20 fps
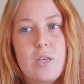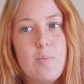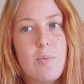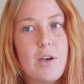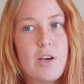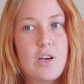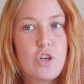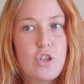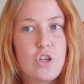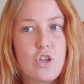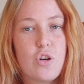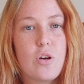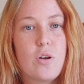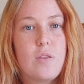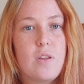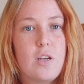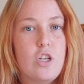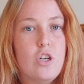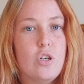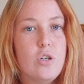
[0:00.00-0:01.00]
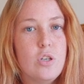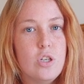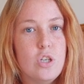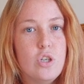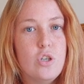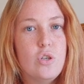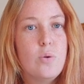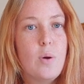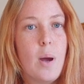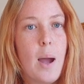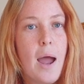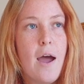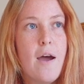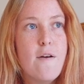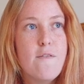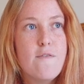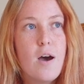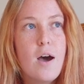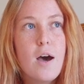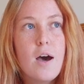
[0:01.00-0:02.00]
to make sure that you do
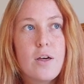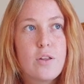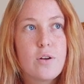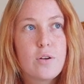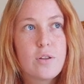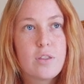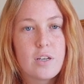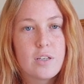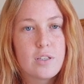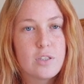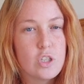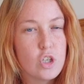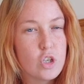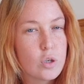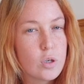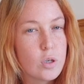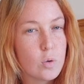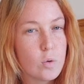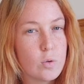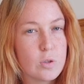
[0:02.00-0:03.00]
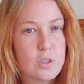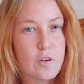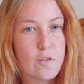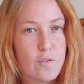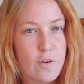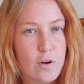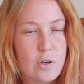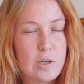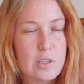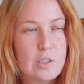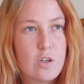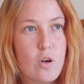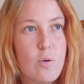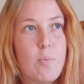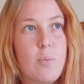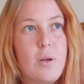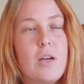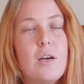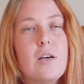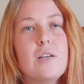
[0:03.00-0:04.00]
have other things that you can also focus on
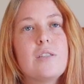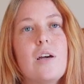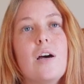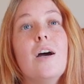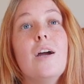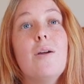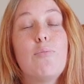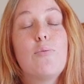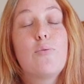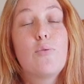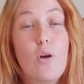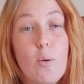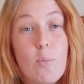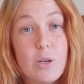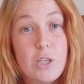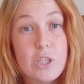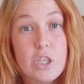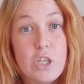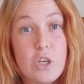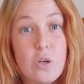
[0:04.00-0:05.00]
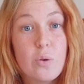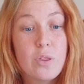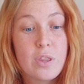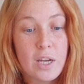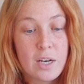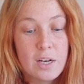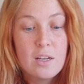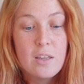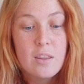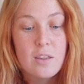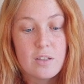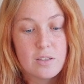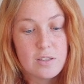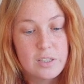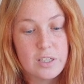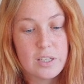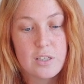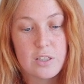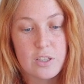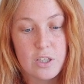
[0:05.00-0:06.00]
because I promise you that in the
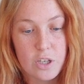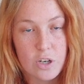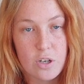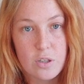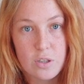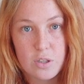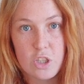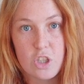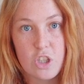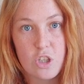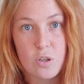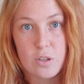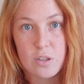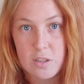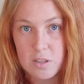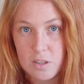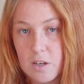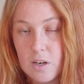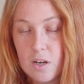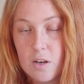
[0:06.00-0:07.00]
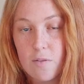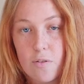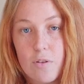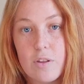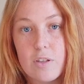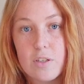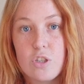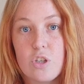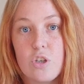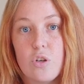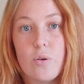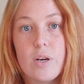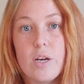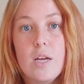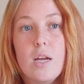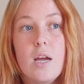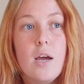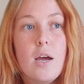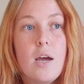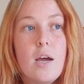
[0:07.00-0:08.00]
six years that you are studying for this
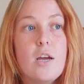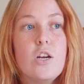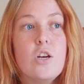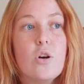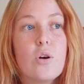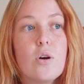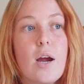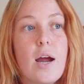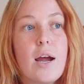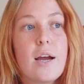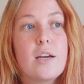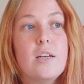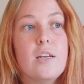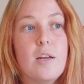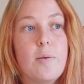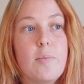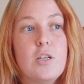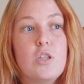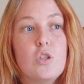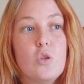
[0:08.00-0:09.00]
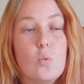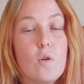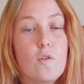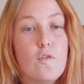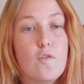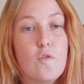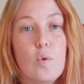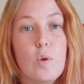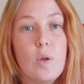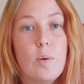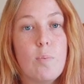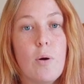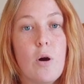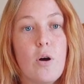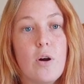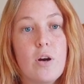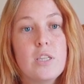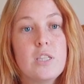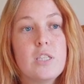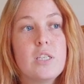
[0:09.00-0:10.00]
degree, your academics will fall
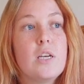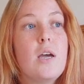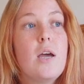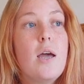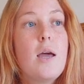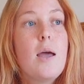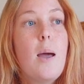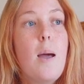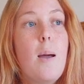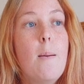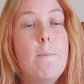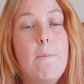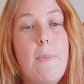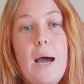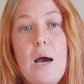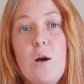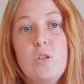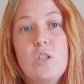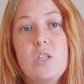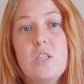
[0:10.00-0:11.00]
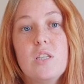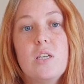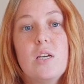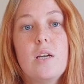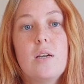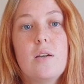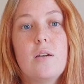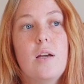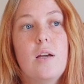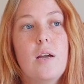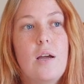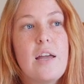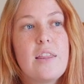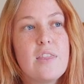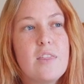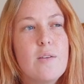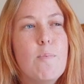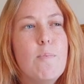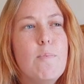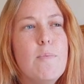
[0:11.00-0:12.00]
apart about
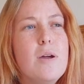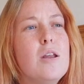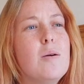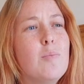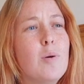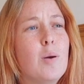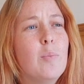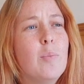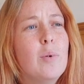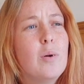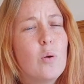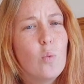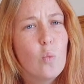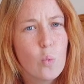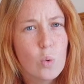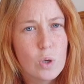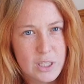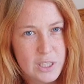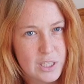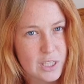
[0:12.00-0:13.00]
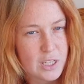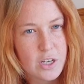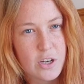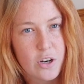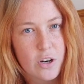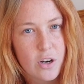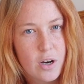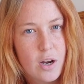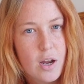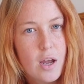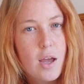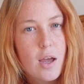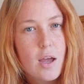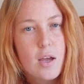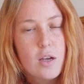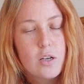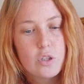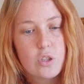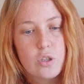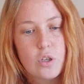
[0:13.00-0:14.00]
at the minimum once a year.
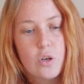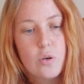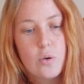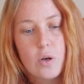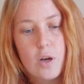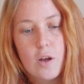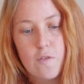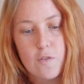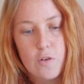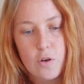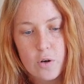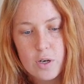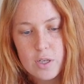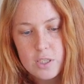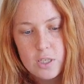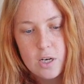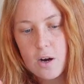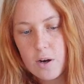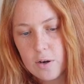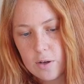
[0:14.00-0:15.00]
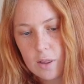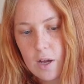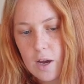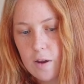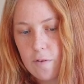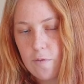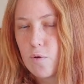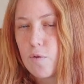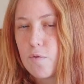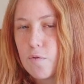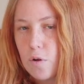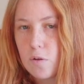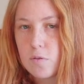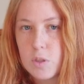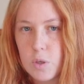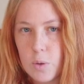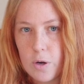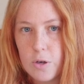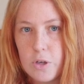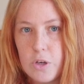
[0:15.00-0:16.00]
So if your entire life
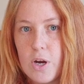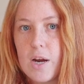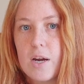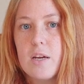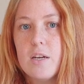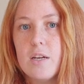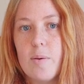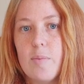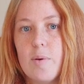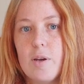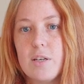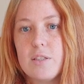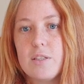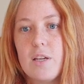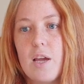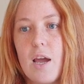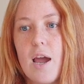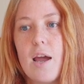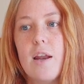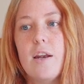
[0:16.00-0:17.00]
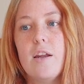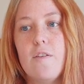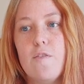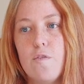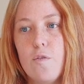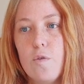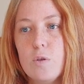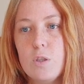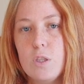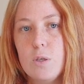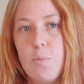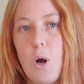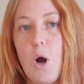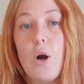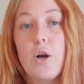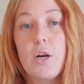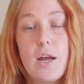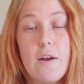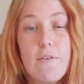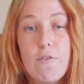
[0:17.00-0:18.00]
revolves around your academics and it falls
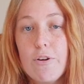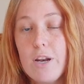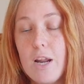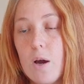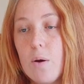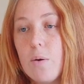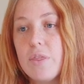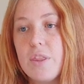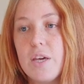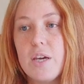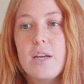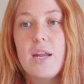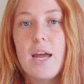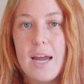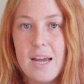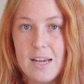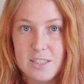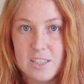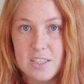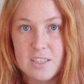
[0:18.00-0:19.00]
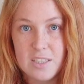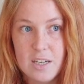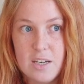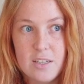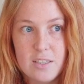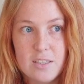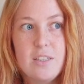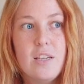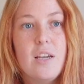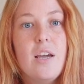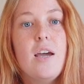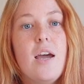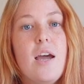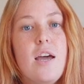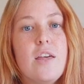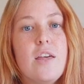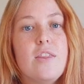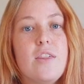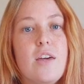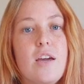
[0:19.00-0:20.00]
apart every now and then as it does,
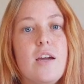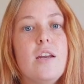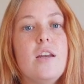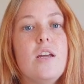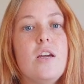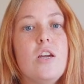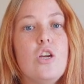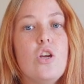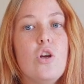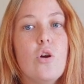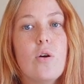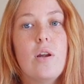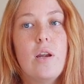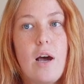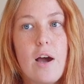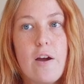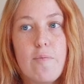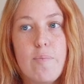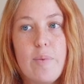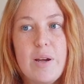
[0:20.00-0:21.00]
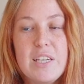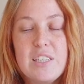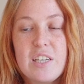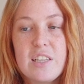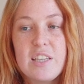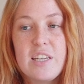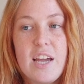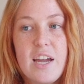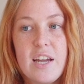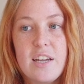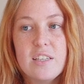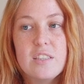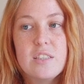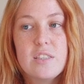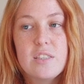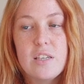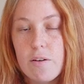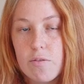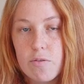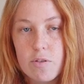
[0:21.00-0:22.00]
then your life basically
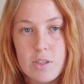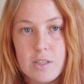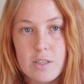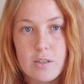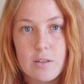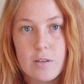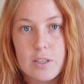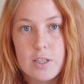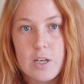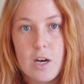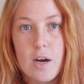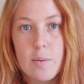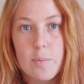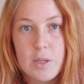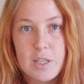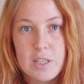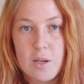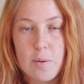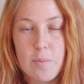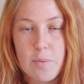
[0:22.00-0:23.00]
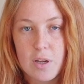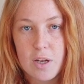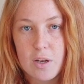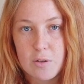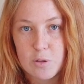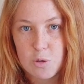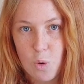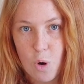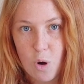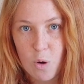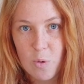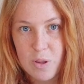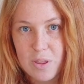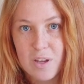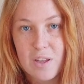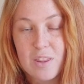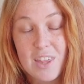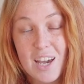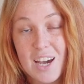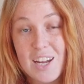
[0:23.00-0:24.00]
ends every single time that something goes wrong with
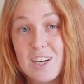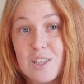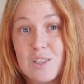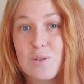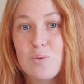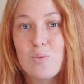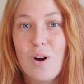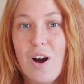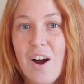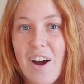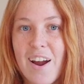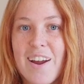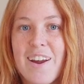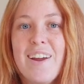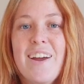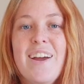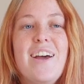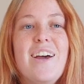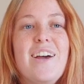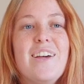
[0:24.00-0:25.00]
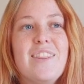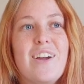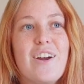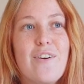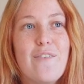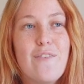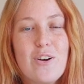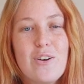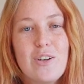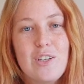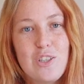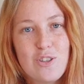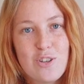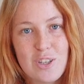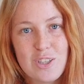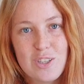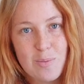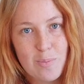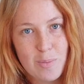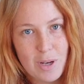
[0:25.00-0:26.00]
it. That is why they're very
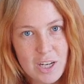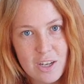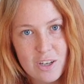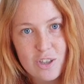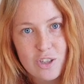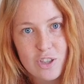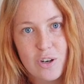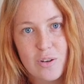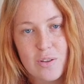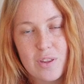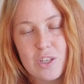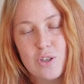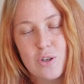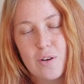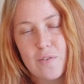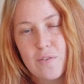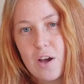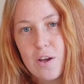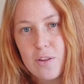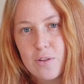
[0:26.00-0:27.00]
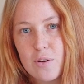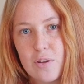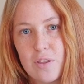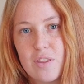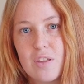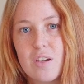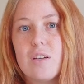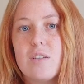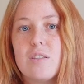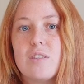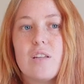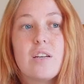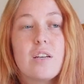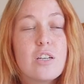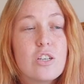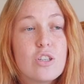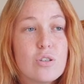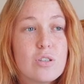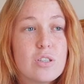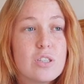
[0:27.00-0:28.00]
strict on making sure that you have other things that
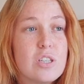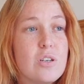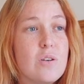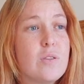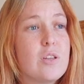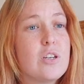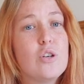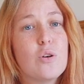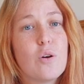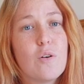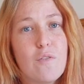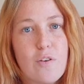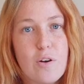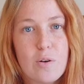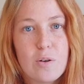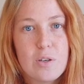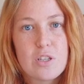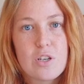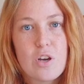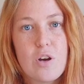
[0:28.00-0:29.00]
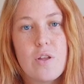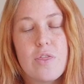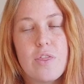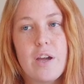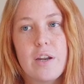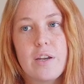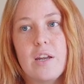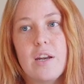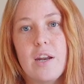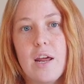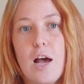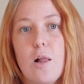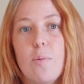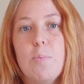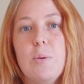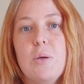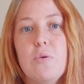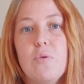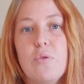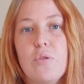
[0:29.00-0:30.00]
interest you, that you're focused on, that can
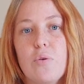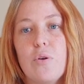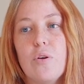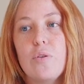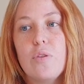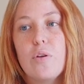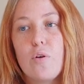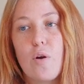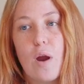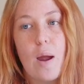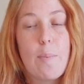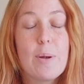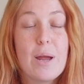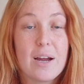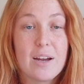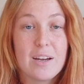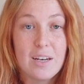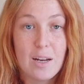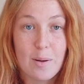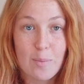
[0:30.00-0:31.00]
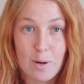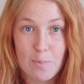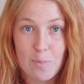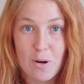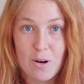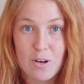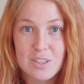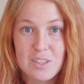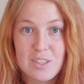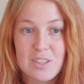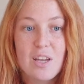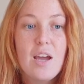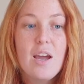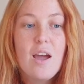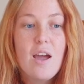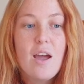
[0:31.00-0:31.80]
help you through the crappy academic parts.